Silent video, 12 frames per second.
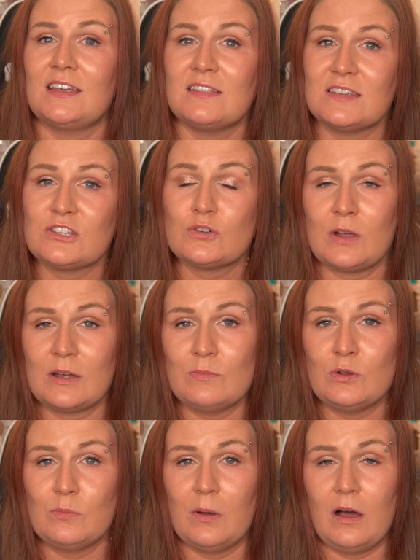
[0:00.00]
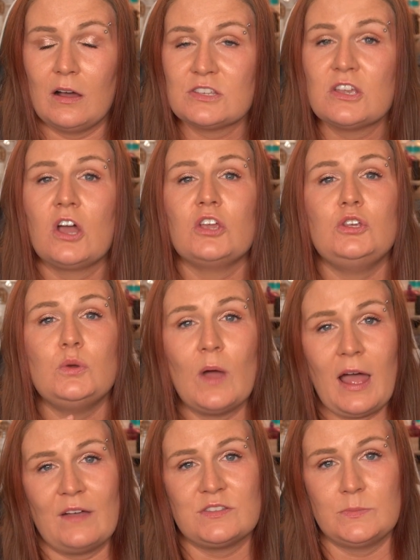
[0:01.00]
in this trend mood box, you
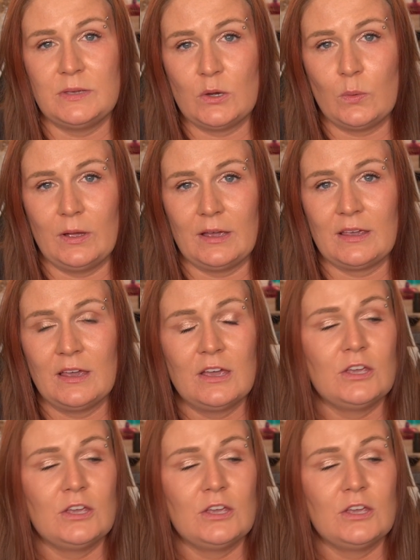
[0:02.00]
have to be quick.